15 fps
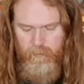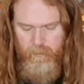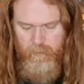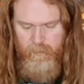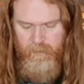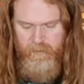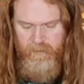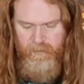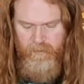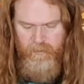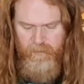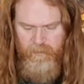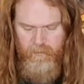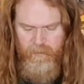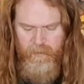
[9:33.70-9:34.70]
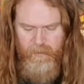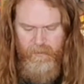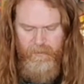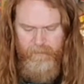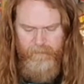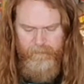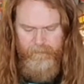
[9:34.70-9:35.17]
Oh, this is going to be great, I
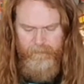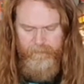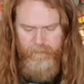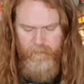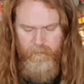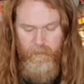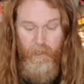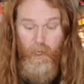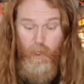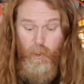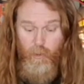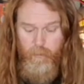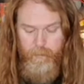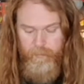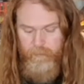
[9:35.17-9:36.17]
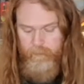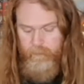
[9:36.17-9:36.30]
think. I hope.